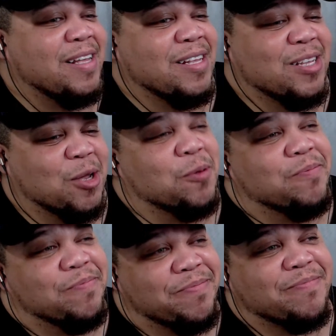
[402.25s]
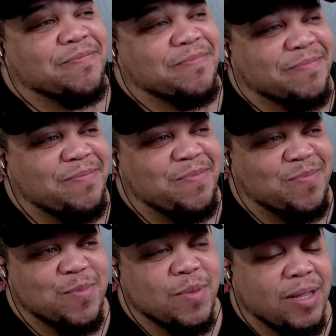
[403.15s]
So,
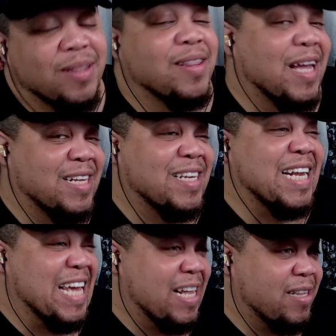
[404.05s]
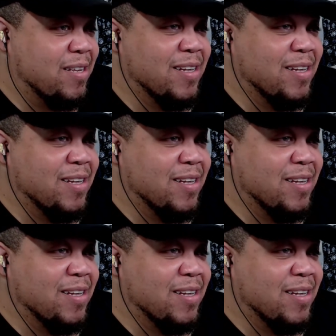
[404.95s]
like I said, It,